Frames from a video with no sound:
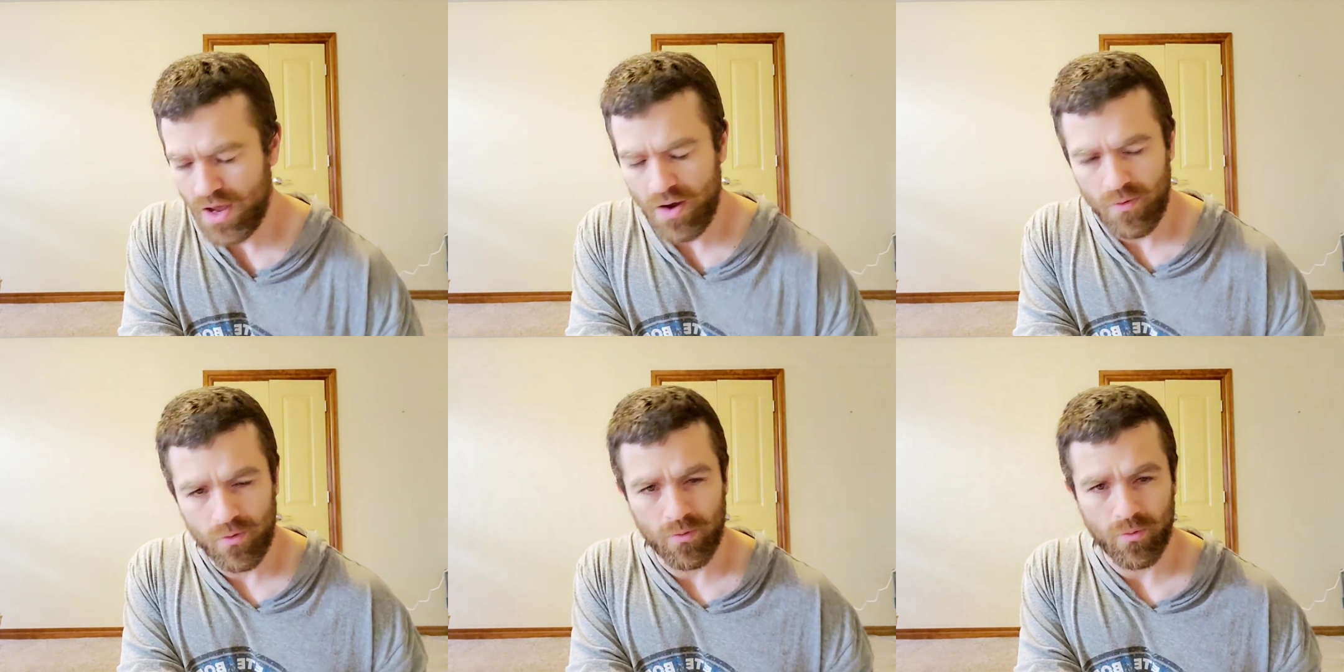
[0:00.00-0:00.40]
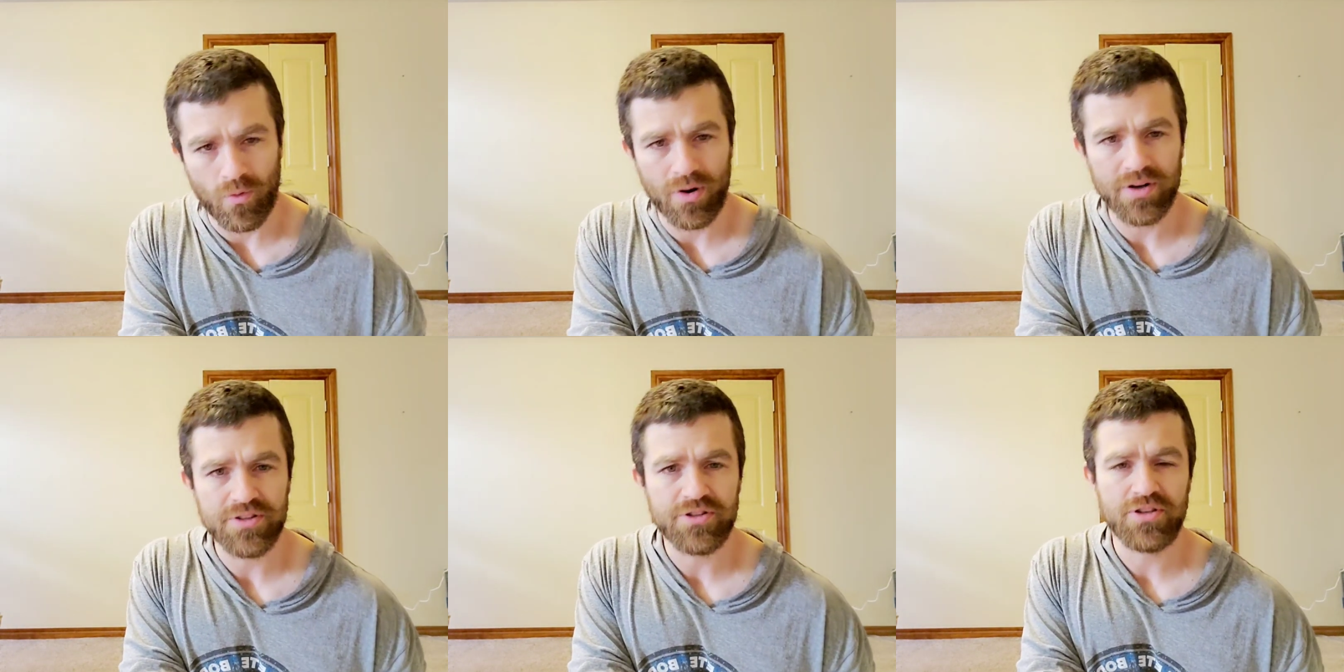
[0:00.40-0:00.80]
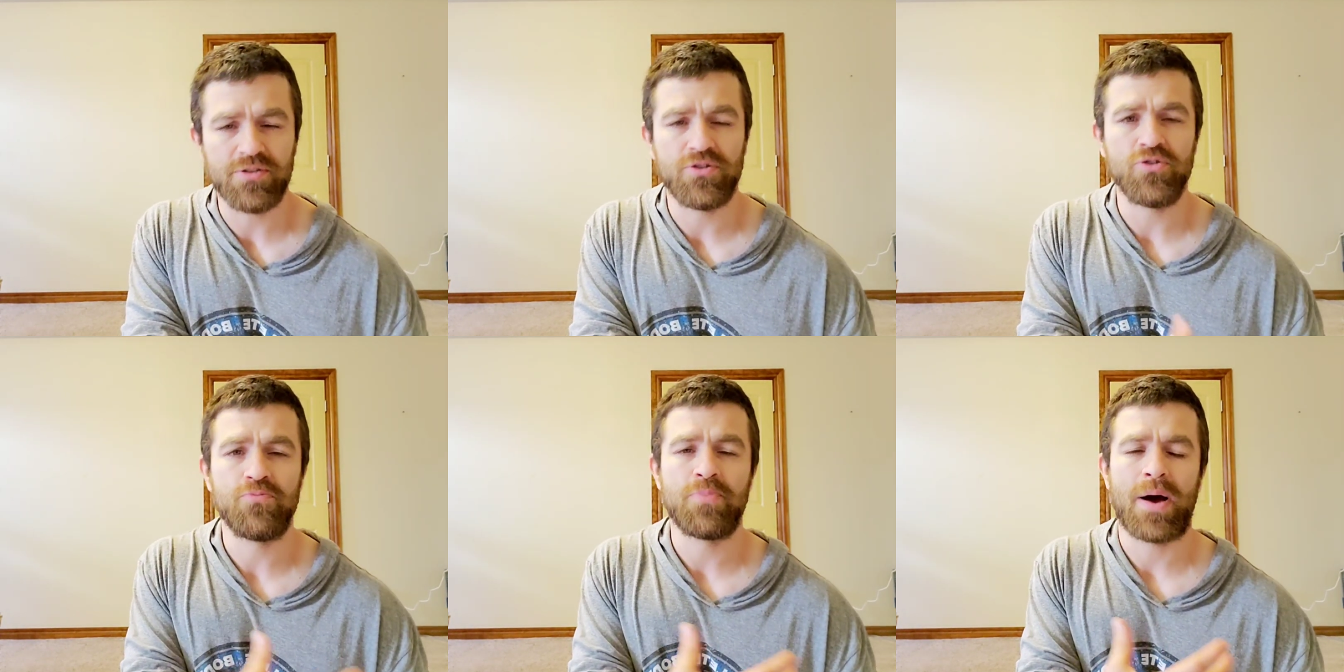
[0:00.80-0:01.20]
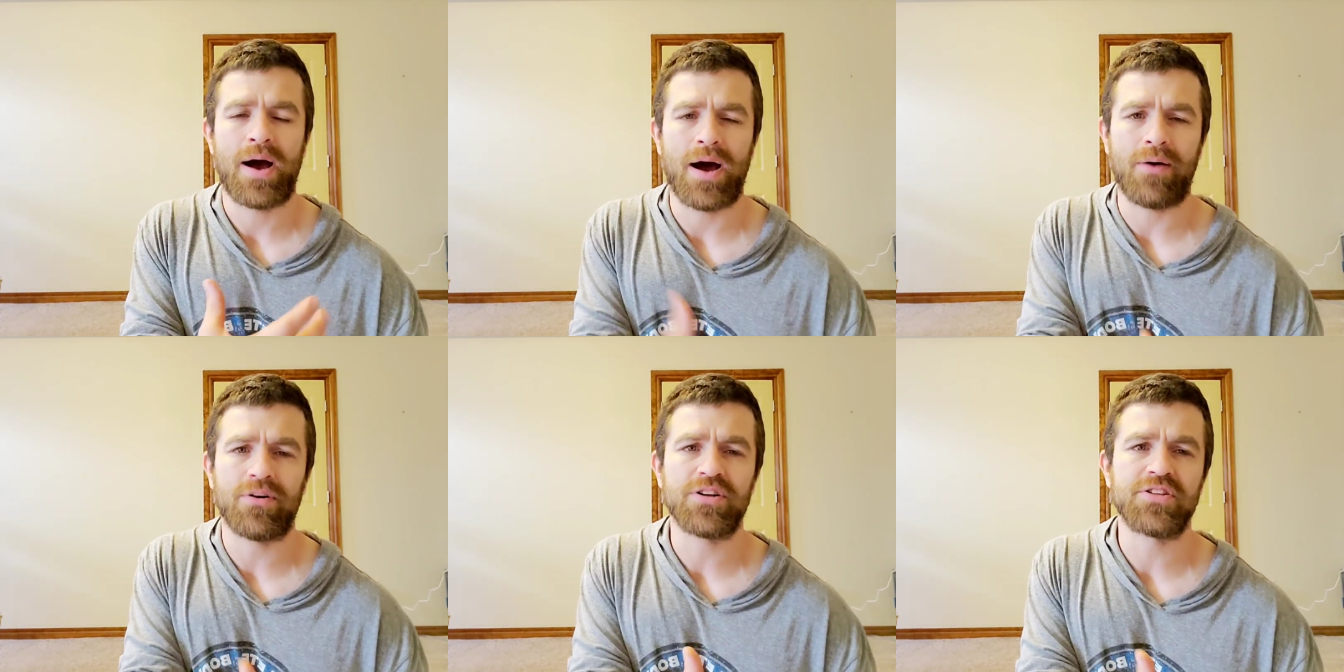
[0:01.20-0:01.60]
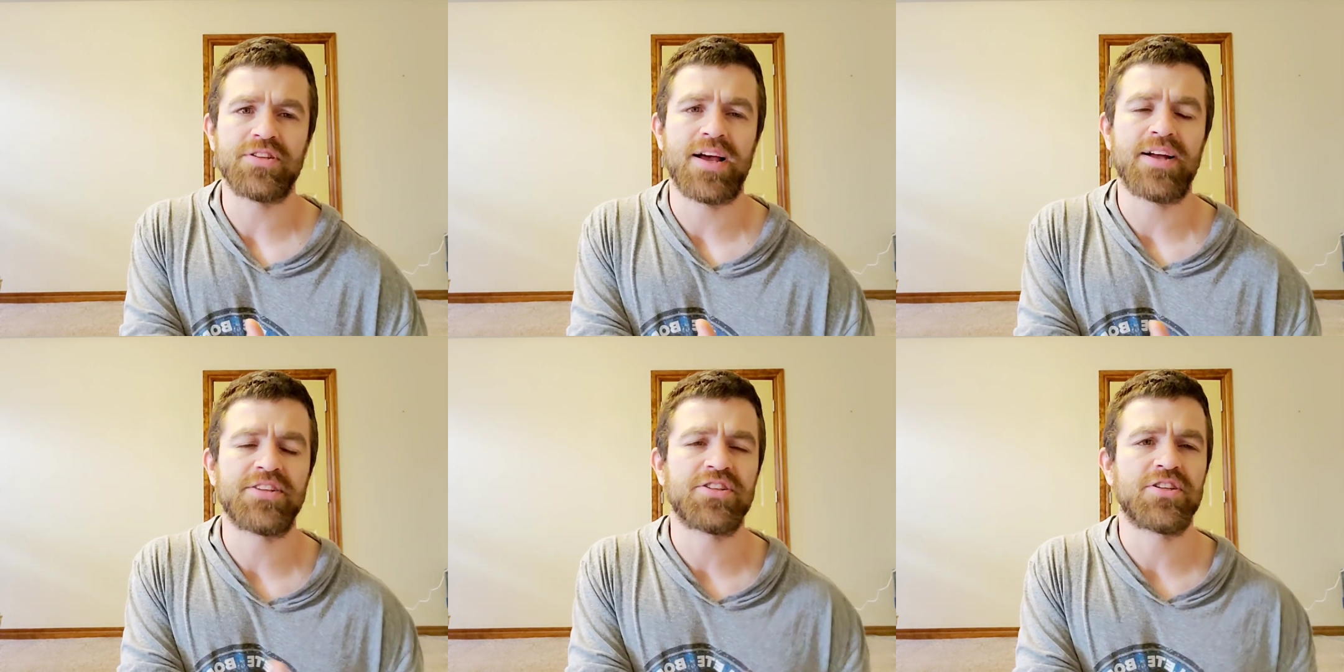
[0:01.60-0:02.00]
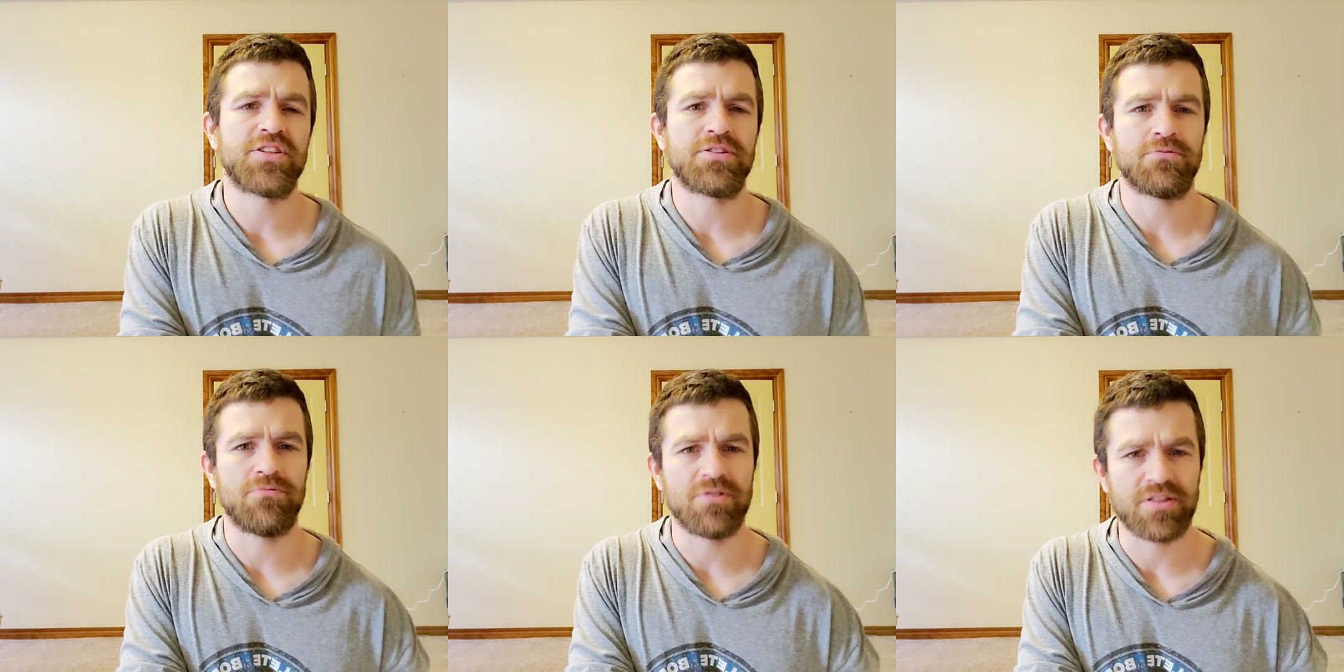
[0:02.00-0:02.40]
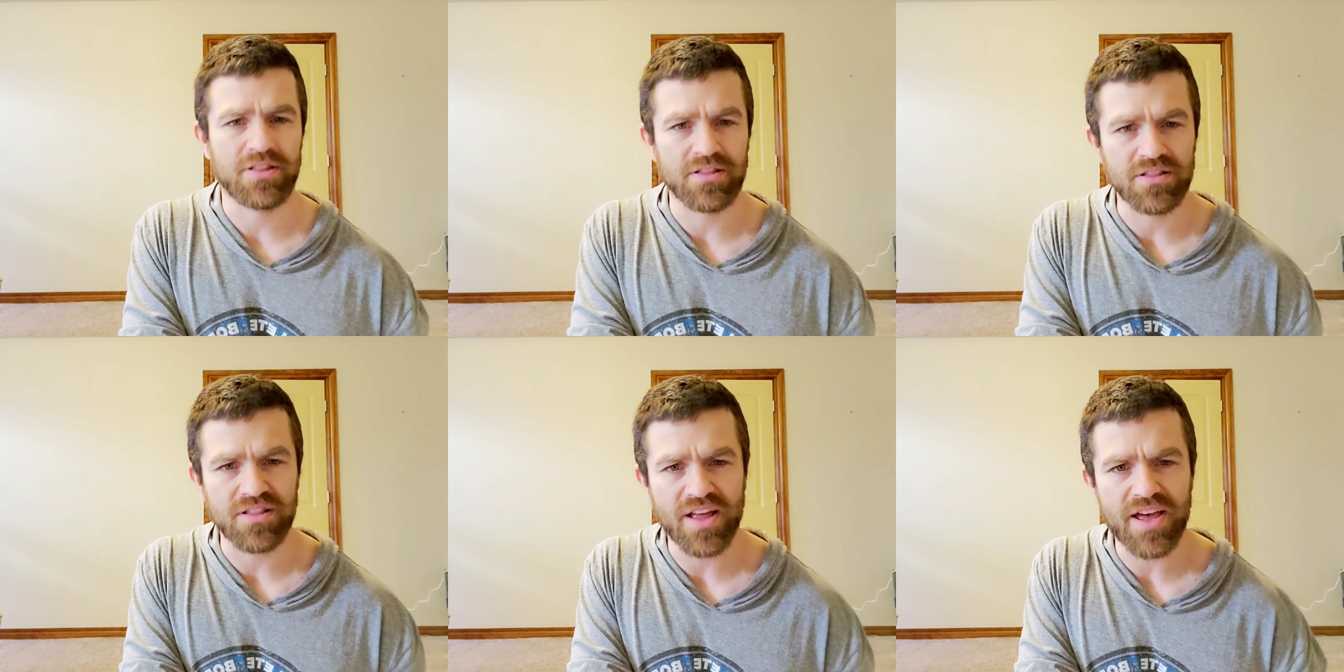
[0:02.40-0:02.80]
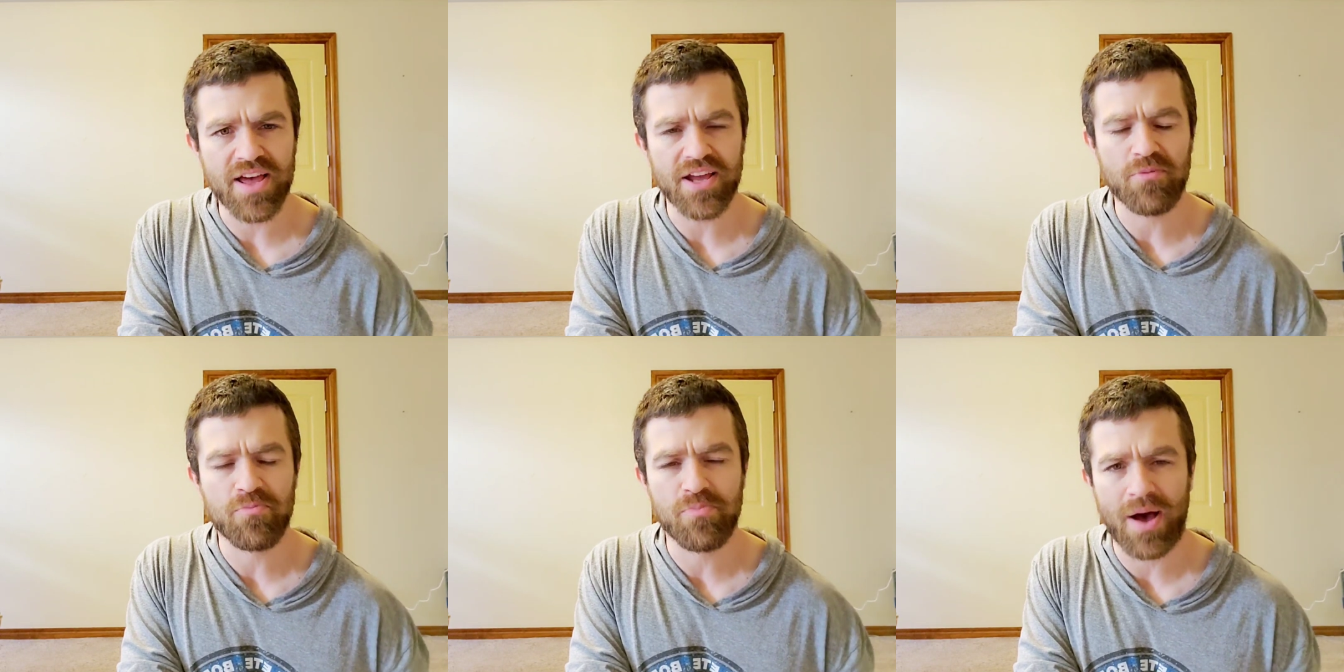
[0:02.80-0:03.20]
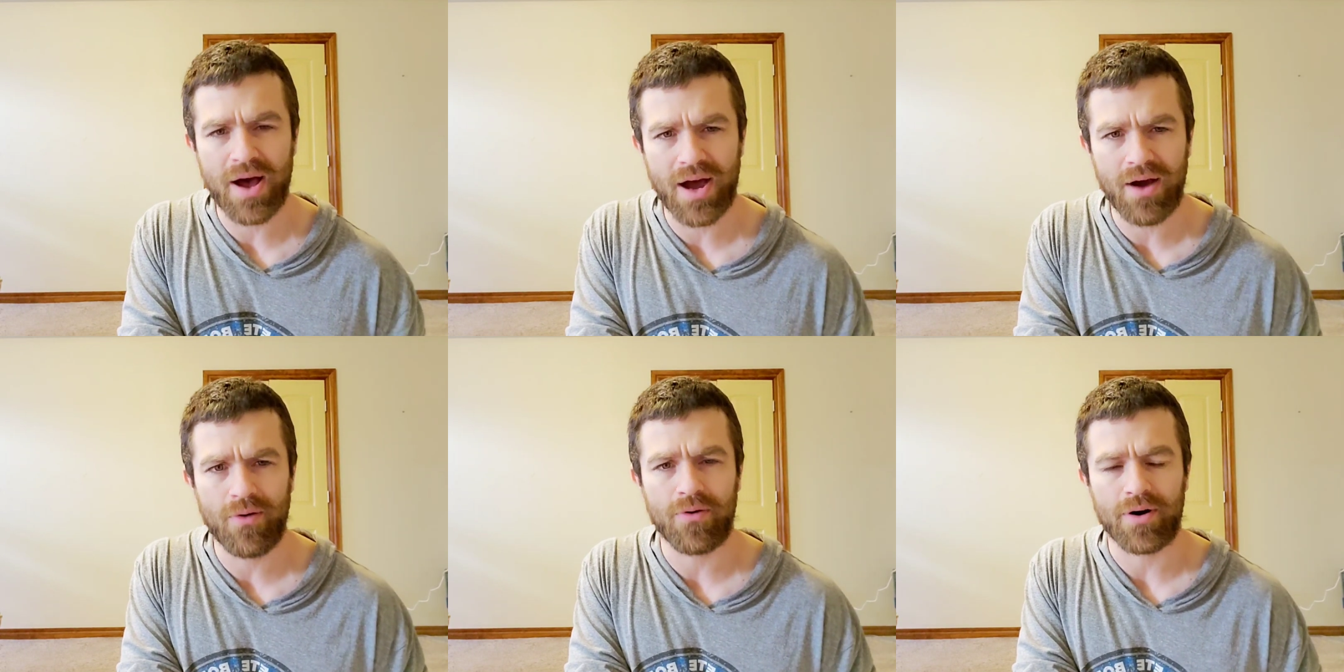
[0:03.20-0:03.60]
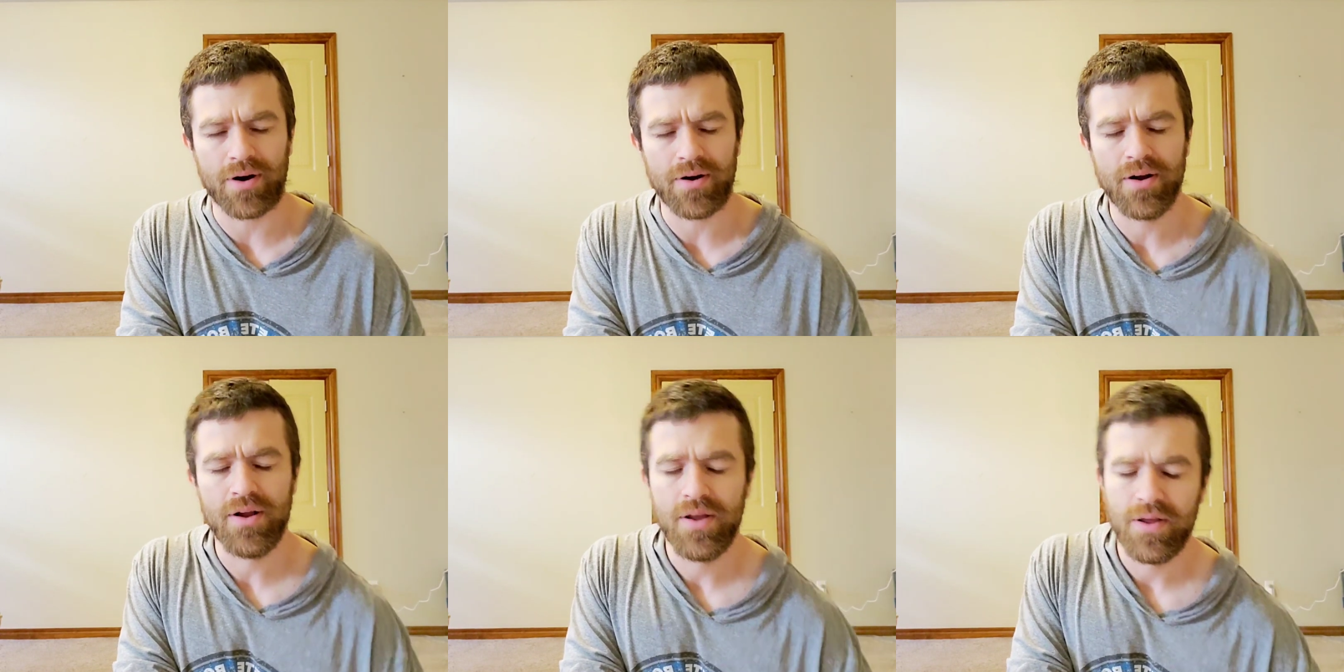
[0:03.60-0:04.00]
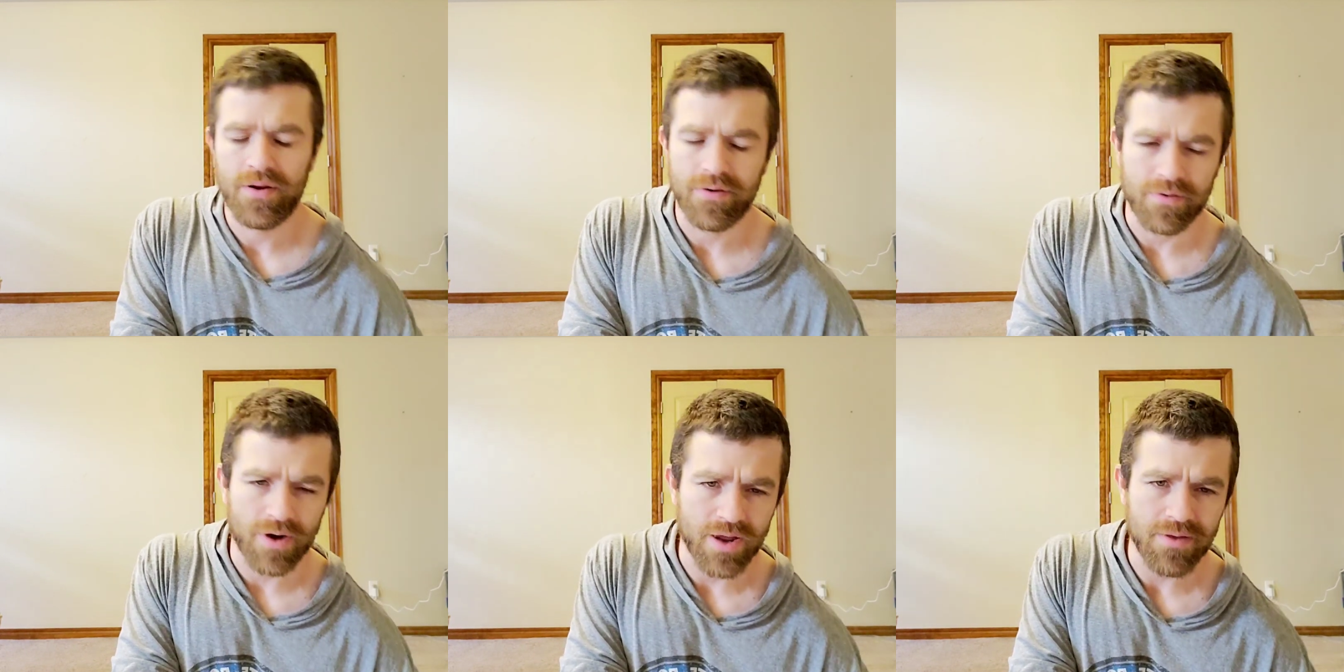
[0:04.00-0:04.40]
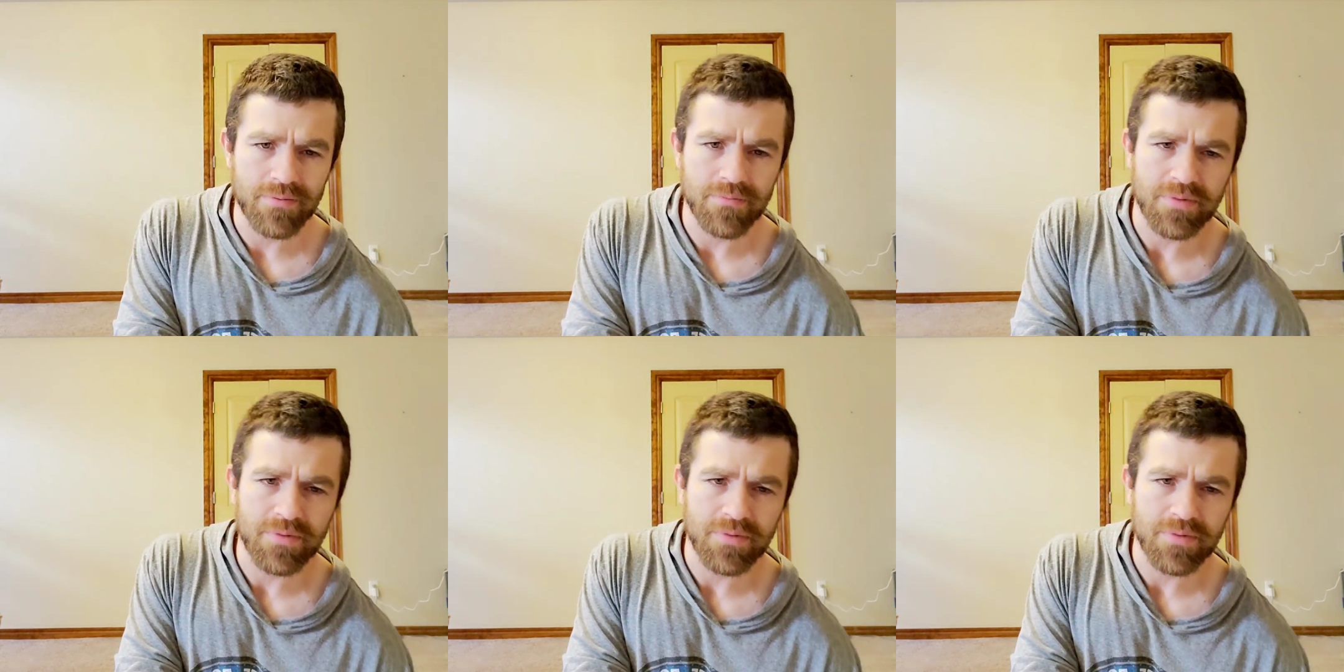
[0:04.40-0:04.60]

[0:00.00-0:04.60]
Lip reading: We're wanting to do power snatches with leg power, right?